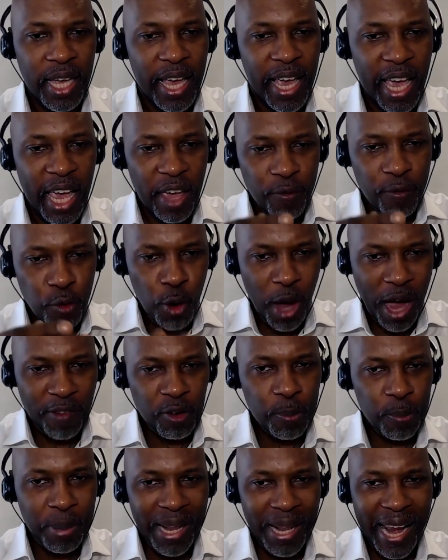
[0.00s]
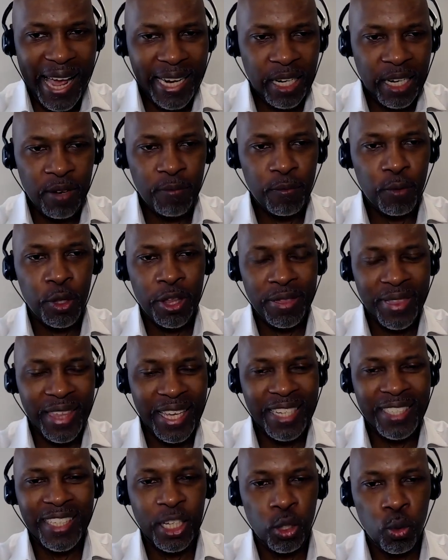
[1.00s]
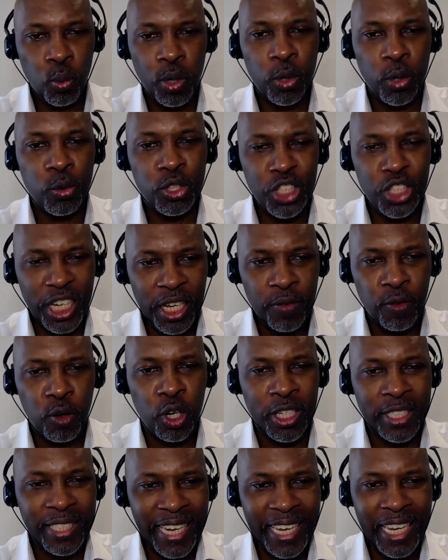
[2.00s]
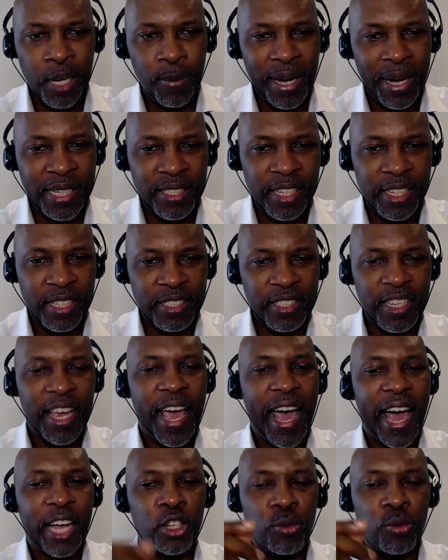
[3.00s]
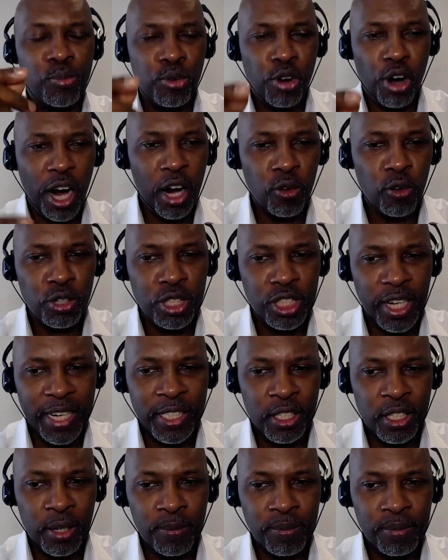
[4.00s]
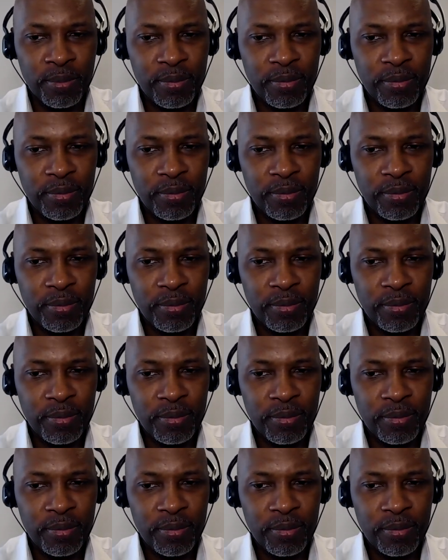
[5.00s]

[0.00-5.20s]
If you have a plan for the things that you want to achieve on a daily basis and you prioritize them,